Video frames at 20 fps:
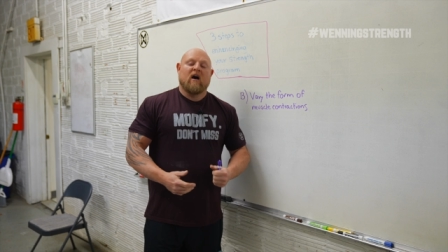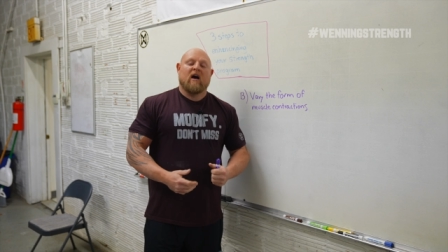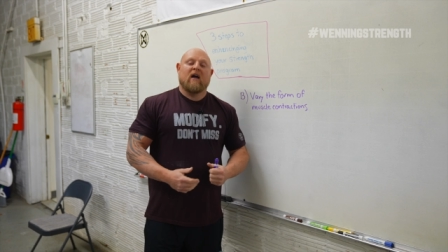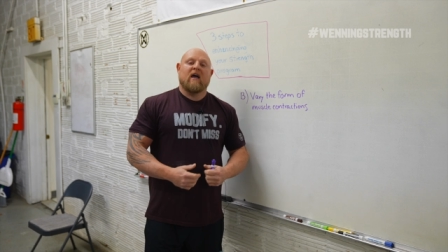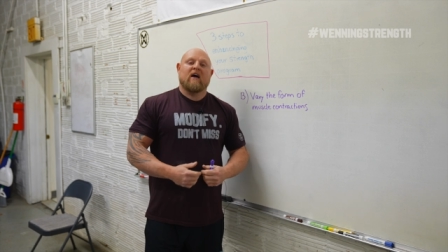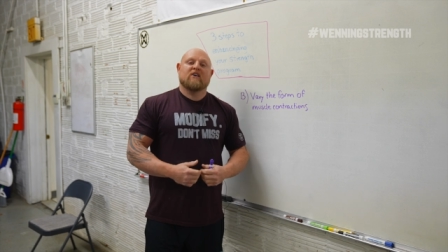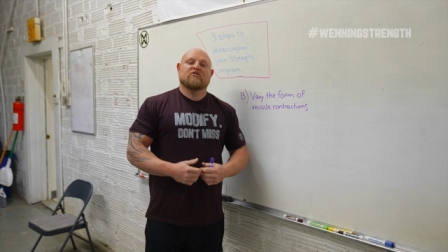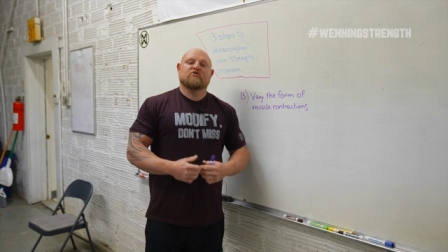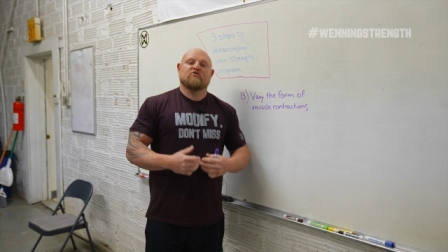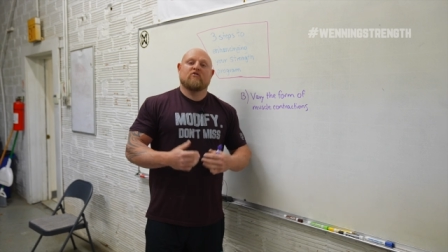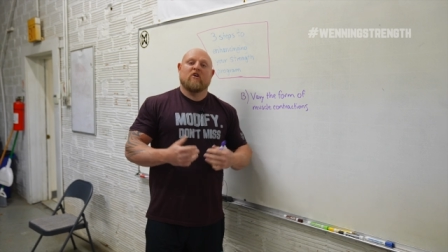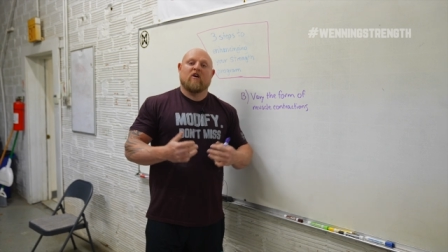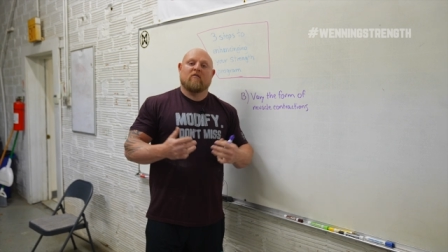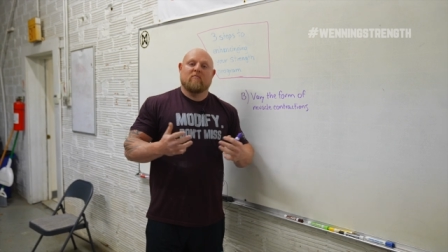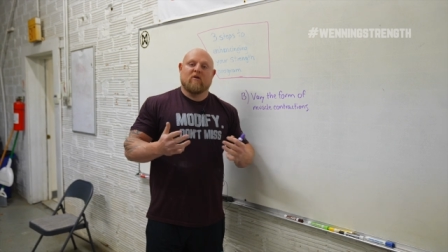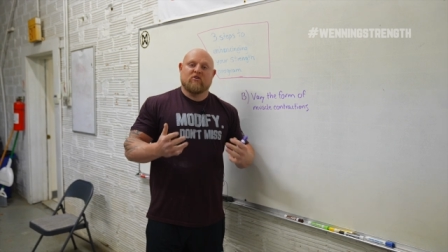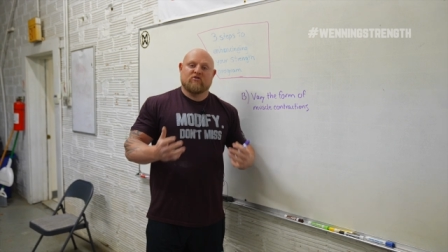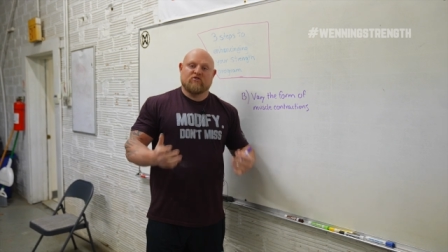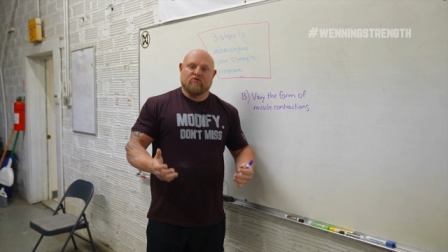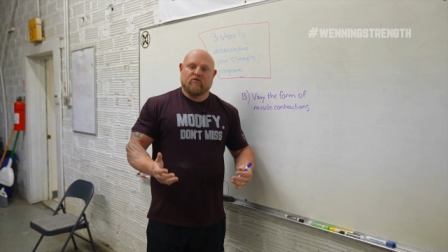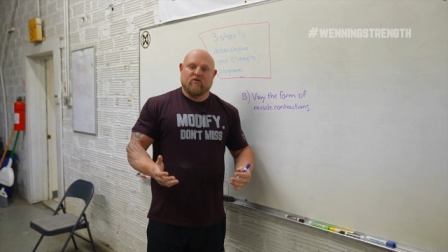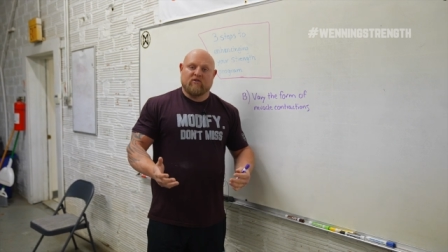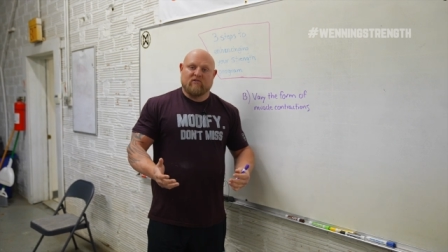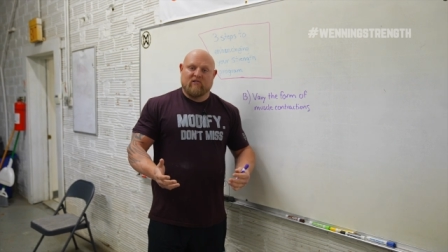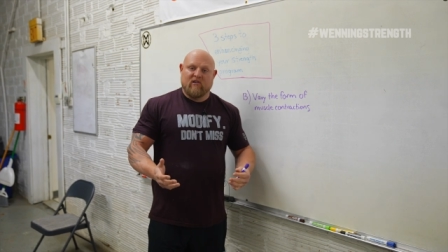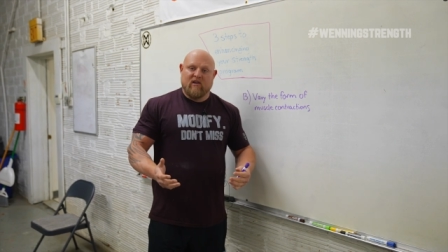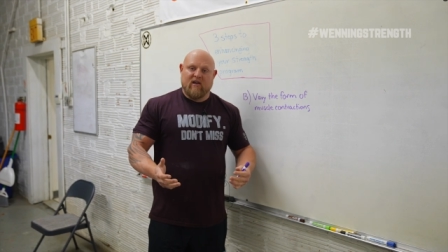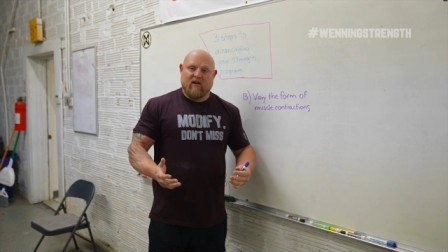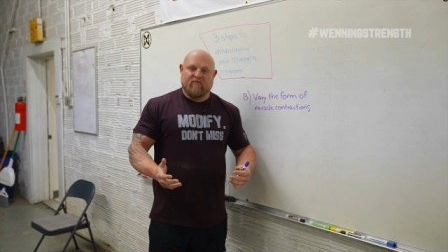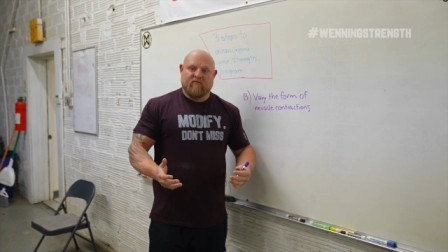I asked you how much you could
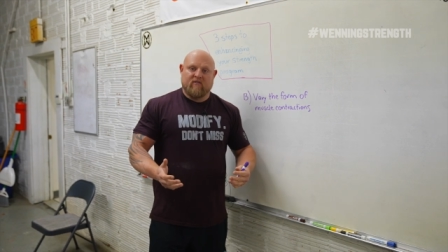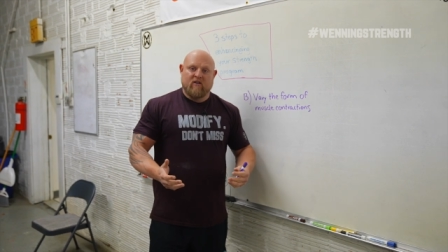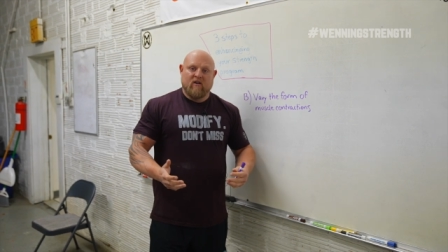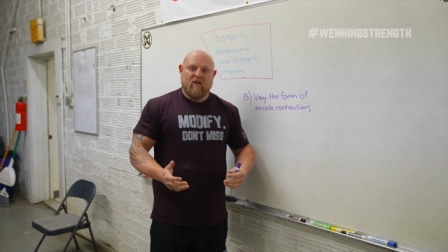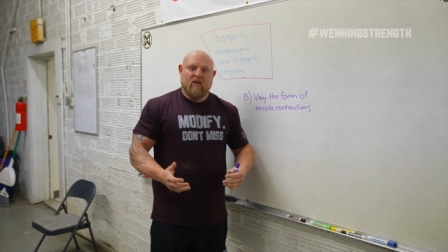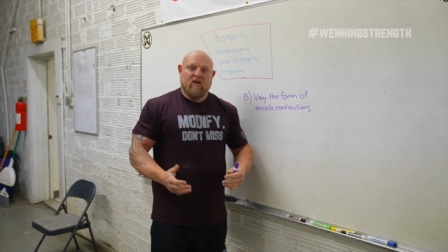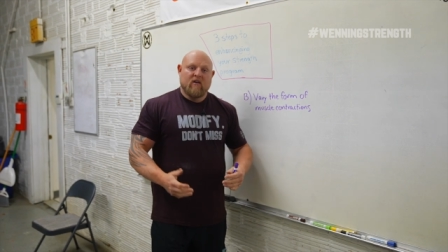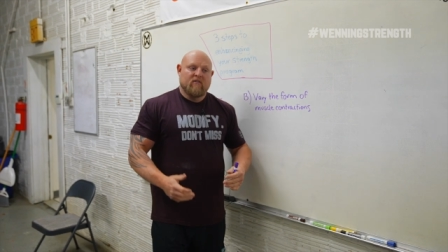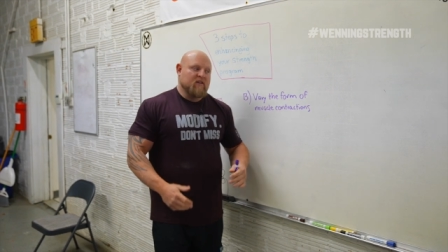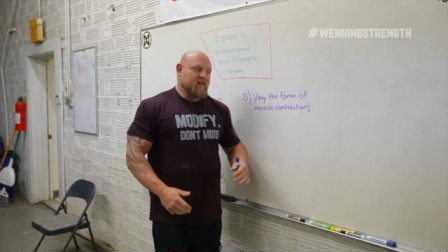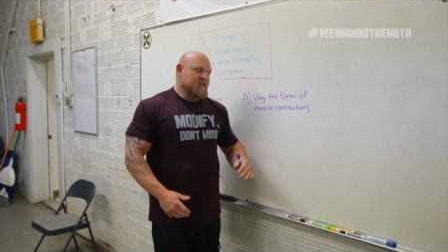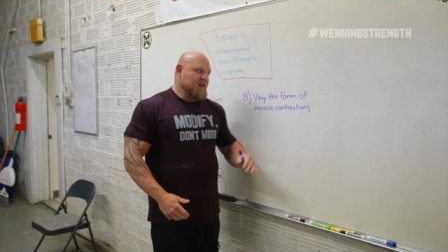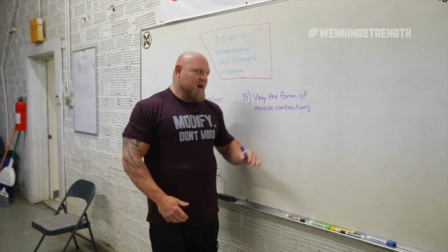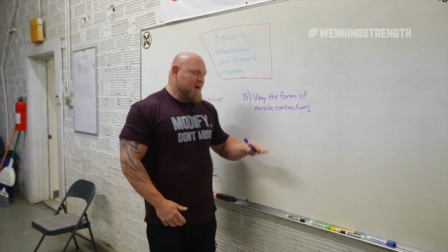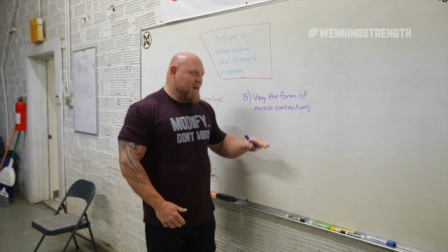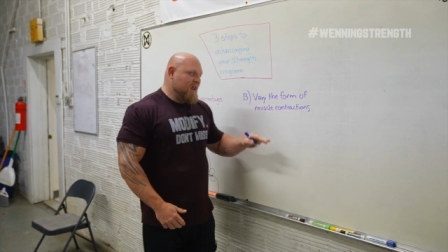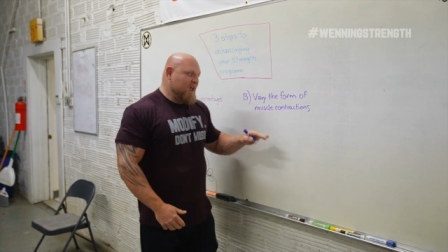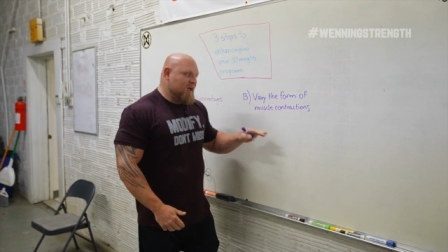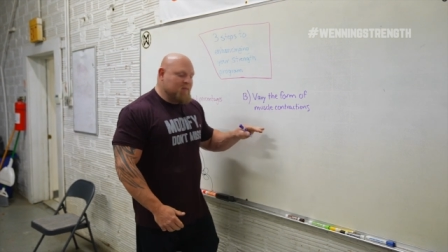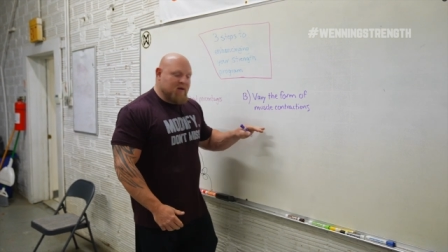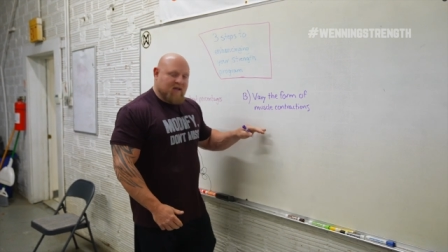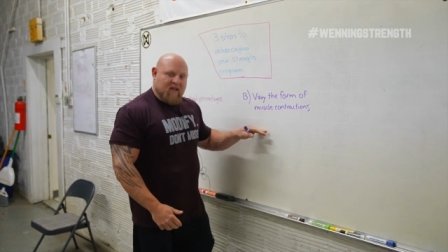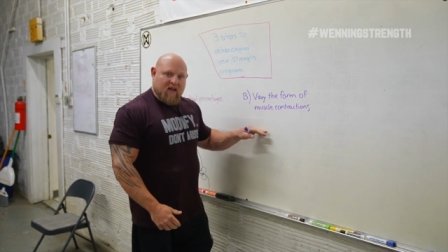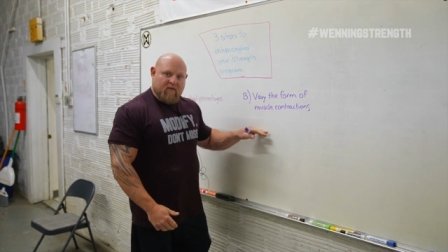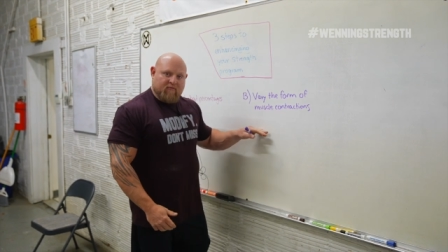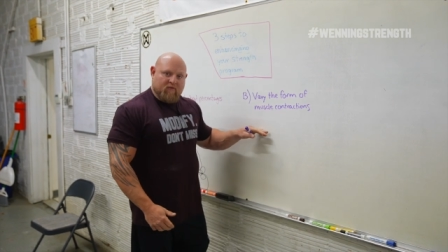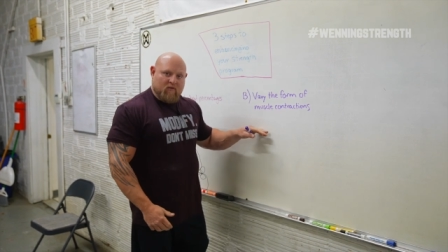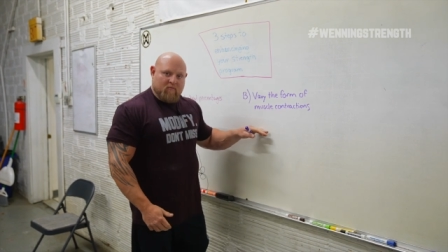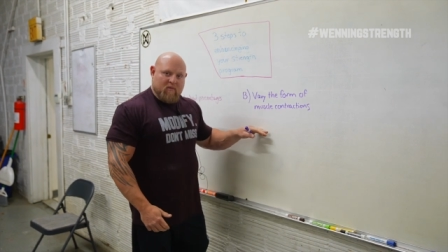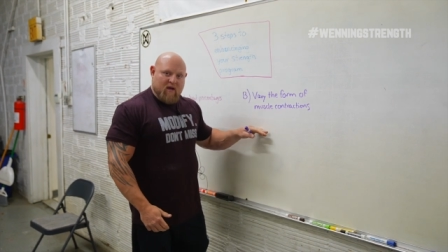lift. The dynamic
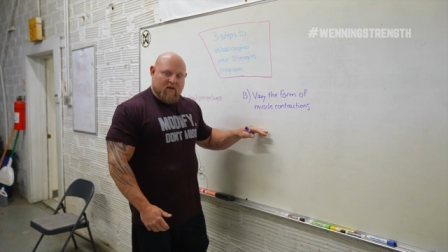effort